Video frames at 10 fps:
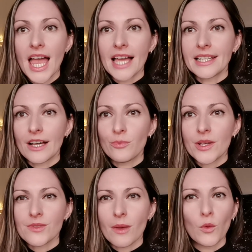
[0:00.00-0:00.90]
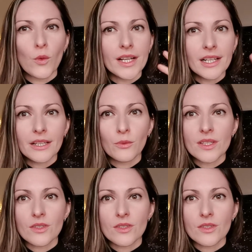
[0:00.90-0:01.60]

and help us come quickly with